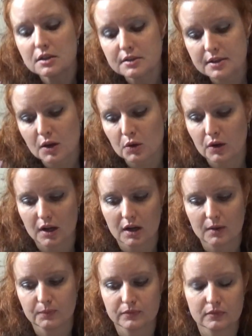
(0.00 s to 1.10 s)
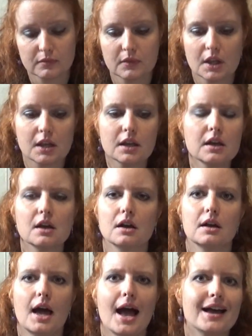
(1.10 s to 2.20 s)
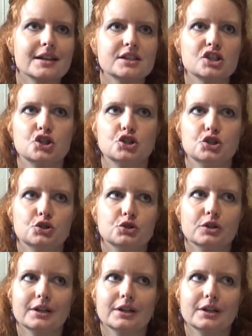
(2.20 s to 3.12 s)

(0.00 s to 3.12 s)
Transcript: So he had to